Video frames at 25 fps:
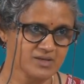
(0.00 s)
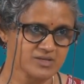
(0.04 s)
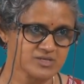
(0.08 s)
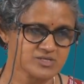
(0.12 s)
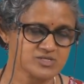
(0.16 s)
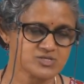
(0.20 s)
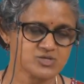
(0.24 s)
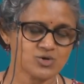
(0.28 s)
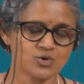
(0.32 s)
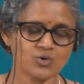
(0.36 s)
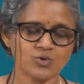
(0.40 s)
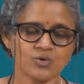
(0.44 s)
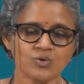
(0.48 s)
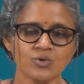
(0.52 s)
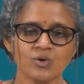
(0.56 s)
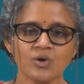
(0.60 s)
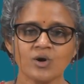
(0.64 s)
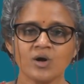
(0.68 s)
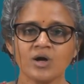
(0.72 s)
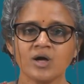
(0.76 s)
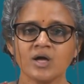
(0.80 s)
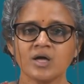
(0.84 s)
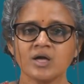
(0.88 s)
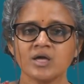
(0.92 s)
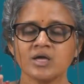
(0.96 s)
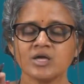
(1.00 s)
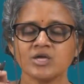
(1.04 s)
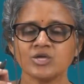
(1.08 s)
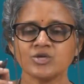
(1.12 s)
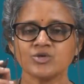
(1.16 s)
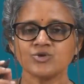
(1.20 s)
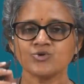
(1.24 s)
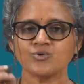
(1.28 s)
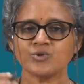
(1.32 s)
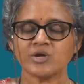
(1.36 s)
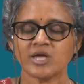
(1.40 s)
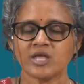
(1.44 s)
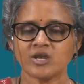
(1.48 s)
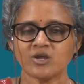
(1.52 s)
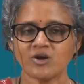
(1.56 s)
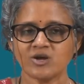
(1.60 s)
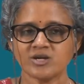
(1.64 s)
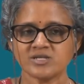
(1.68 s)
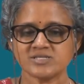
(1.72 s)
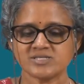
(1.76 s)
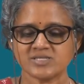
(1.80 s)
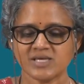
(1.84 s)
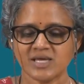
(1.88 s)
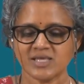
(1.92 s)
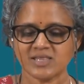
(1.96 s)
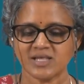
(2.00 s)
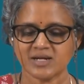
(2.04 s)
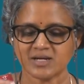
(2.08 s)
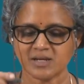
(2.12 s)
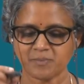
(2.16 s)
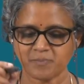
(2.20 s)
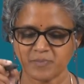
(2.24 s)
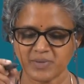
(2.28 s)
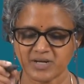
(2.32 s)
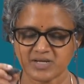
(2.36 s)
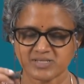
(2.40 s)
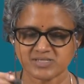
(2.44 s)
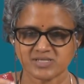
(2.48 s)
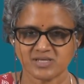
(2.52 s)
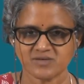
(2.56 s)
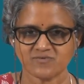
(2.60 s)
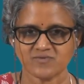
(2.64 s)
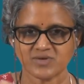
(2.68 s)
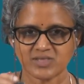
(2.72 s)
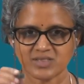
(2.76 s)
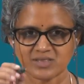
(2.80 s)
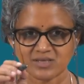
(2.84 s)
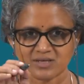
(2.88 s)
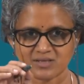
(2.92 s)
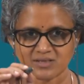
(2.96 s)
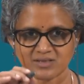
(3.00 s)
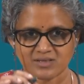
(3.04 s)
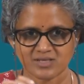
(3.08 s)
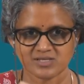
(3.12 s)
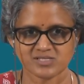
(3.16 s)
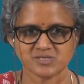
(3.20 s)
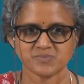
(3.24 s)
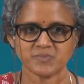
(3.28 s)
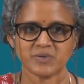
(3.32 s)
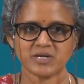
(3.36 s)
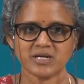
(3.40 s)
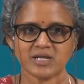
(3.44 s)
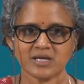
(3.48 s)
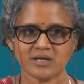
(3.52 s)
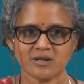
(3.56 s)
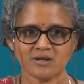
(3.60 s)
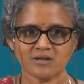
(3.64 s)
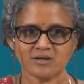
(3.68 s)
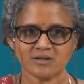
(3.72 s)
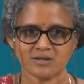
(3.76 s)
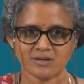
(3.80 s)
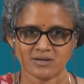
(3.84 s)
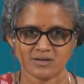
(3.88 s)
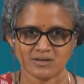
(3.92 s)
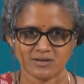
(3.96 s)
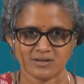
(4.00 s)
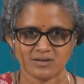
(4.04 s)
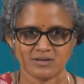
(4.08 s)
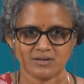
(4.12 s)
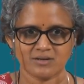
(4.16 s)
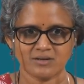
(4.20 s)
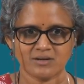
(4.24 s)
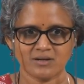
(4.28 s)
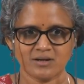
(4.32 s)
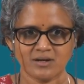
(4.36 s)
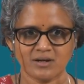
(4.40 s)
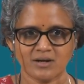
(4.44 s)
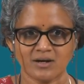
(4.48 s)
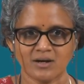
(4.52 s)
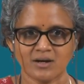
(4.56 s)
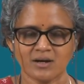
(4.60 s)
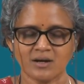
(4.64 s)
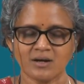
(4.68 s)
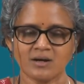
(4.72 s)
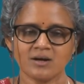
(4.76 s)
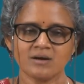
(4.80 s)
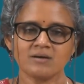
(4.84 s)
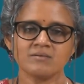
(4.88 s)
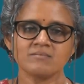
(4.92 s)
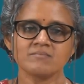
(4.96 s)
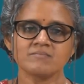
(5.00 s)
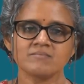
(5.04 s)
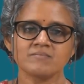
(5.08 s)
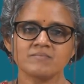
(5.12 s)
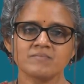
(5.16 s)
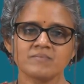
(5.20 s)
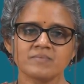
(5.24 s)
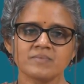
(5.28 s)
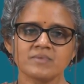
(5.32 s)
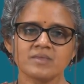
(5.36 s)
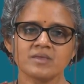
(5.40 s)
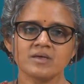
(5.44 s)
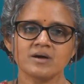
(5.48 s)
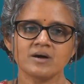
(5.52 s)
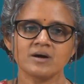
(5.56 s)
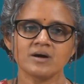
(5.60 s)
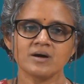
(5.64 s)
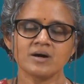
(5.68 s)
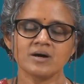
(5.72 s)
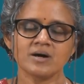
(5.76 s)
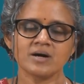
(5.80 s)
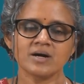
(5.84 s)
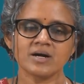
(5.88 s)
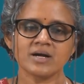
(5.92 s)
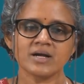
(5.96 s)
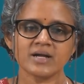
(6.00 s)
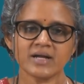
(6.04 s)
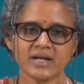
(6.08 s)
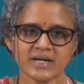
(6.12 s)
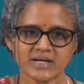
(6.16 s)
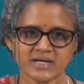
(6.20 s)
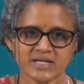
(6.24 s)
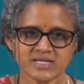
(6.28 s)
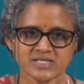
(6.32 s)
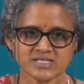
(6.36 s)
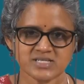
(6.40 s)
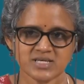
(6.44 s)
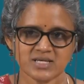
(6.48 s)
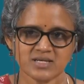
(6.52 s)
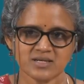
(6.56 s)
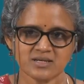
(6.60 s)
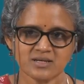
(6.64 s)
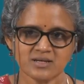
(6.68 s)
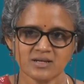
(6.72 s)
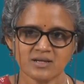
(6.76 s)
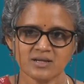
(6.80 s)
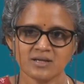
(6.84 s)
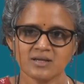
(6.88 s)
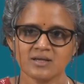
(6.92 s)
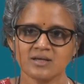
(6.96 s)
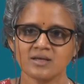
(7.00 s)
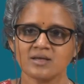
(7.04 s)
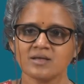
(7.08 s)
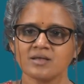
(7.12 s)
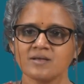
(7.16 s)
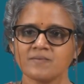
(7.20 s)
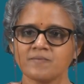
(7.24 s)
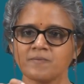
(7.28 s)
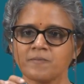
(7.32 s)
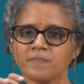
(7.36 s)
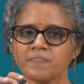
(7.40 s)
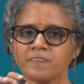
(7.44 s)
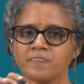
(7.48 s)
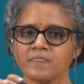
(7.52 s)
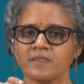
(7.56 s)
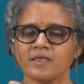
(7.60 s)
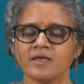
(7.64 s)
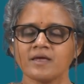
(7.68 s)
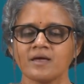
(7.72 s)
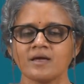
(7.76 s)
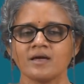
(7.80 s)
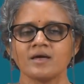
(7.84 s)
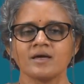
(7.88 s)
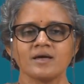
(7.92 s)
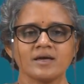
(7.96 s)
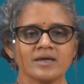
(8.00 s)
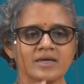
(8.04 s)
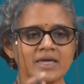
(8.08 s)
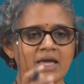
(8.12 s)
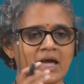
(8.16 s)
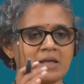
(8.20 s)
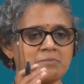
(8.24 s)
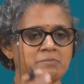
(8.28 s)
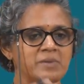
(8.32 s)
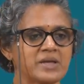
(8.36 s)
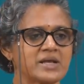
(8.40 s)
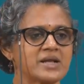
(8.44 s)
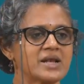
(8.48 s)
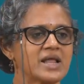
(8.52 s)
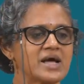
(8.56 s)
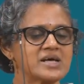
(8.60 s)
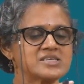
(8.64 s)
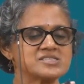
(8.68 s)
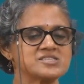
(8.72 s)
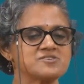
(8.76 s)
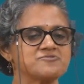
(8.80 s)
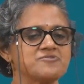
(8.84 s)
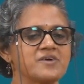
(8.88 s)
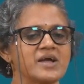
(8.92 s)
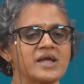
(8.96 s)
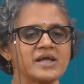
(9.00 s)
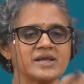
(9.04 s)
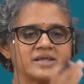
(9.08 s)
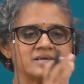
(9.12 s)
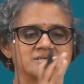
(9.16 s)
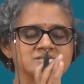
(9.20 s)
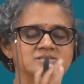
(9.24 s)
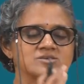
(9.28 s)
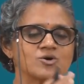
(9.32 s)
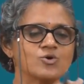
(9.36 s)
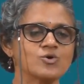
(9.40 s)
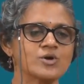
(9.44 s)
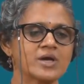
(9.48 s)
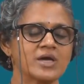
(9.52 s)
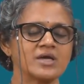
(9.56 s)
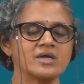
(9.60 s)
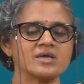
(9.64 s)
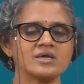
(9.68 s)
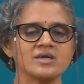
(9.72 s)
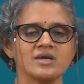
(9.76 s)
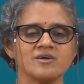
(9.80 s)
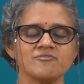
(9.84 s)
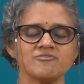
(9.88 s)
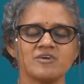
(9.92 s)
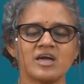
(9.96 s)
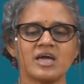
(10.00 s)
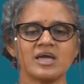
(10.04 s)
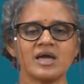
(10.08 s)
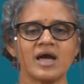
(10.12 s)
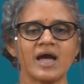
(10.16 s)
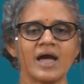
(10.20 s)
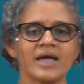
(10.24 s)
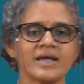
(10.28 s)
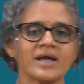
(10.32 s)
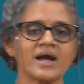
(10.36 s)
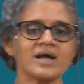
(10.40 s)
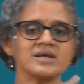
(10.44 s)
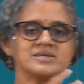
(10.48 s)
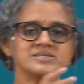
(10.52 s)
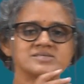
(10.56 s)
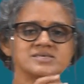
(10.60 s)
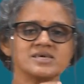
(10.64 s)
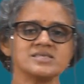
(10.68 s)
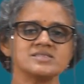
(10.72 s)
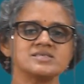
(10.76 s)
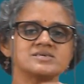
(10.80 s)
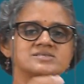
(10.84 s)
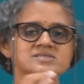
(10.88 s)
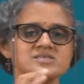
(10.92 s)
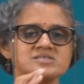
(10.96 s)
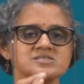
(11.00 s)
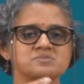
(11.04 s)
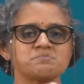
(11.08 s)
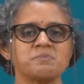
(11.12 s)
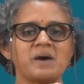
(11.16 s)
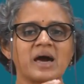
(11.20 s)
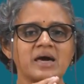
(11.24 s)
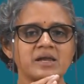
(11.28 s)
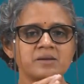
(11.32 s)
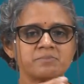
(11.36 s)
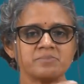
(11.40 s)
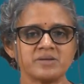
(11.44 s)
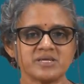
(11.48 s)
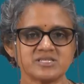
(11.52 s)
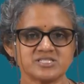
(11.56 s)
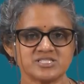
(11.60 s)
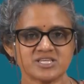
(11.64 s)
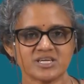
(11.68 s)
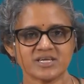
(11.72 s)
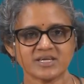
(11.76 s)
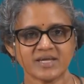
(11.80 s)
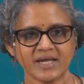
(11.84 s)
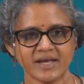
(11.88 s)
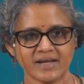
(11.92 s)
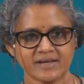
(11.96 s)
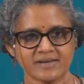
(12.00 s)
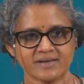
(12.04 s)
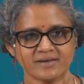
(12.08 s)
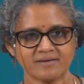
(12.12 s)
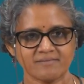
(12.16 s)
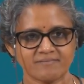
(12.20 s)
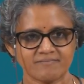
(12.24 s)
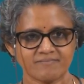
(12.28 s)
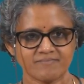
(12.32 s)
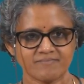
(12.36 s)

So, you cannot say that a person with this particular uh, uh, condition can be classified as okay if I, I can't say this is paraplegic gait